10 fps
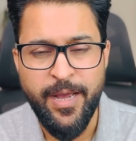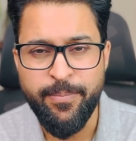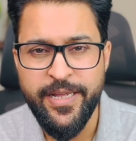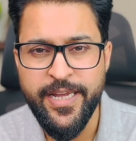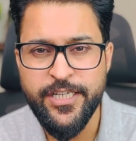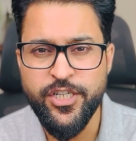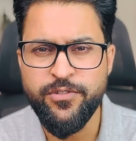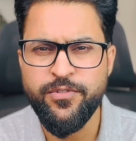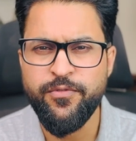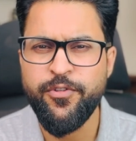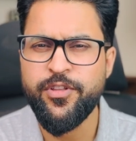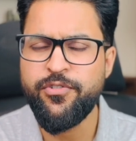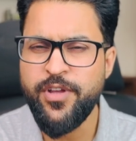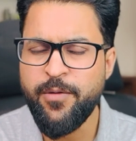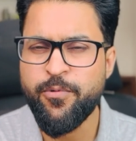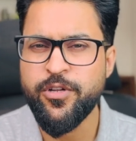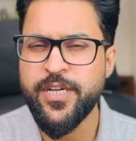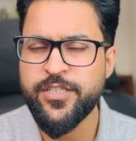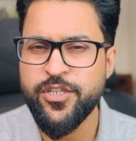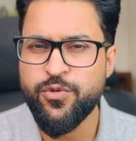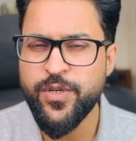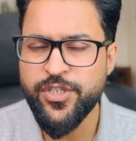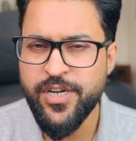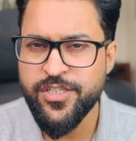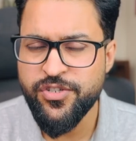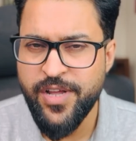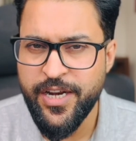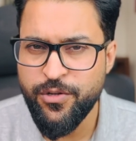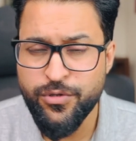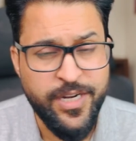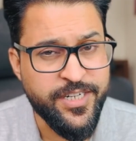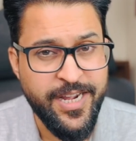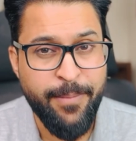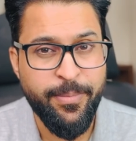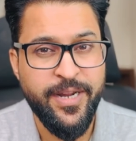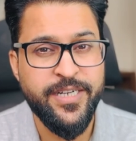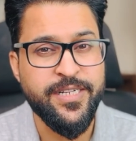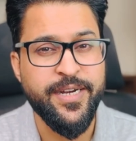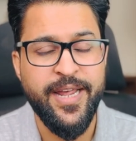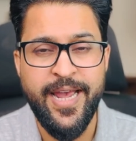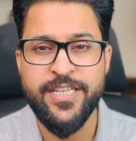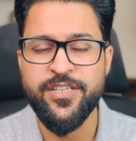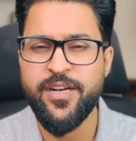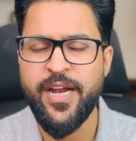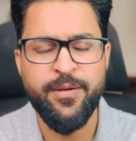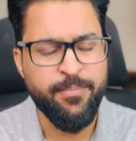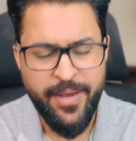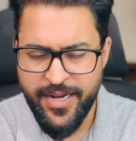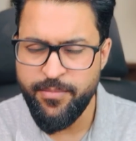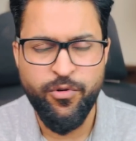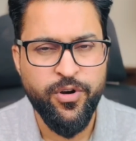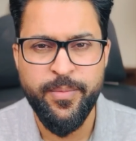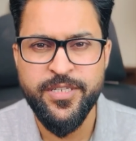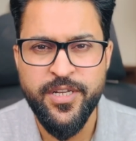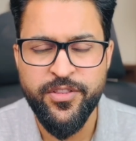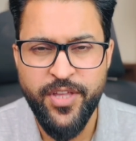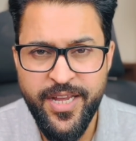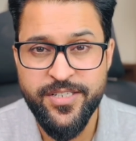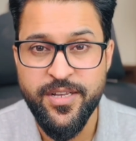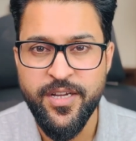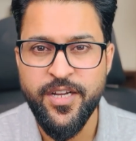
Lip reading: application with real project situation and scenarios and templates and Excel and many more amazing things,